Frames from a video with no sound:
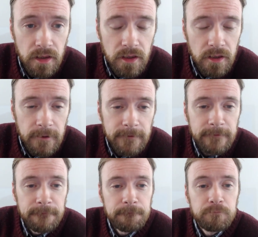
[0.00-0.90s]

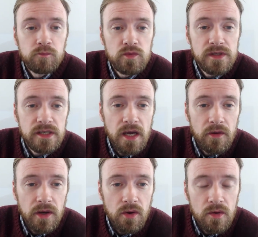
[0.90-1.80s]
We'll see how
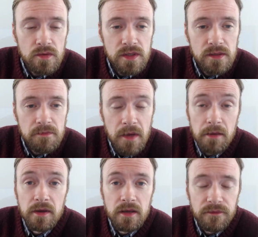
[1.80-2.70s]
it goes,
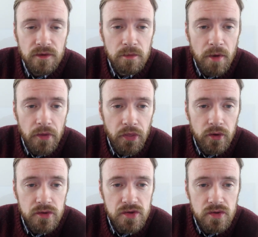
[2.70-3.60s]
maybe for a month
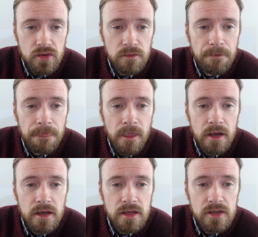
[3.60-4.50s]
or two.
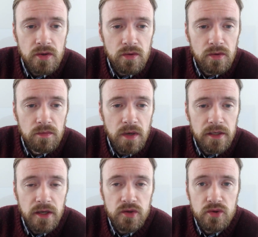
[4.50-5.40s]
So
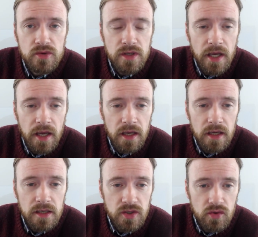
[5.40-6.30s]
Monday, Tuesday,
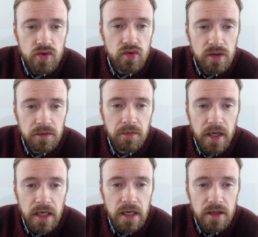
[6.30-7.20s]
as usual,
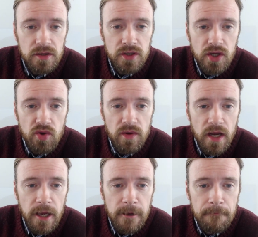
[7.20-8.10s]
my English
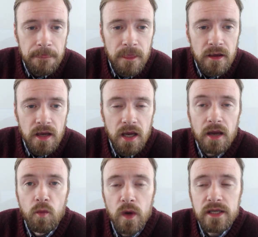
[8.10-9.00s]
Q&A.
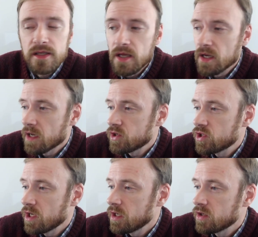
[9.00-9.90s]
And Wednesday, I
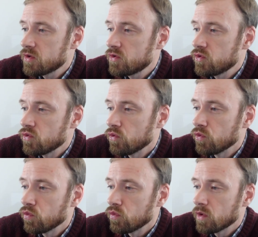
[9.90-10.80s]
changed
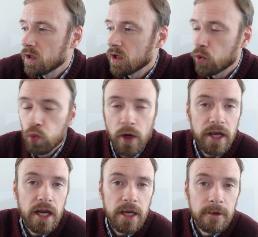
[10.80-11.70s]
to
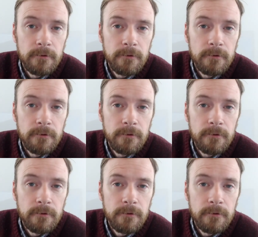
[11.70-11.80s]
writing,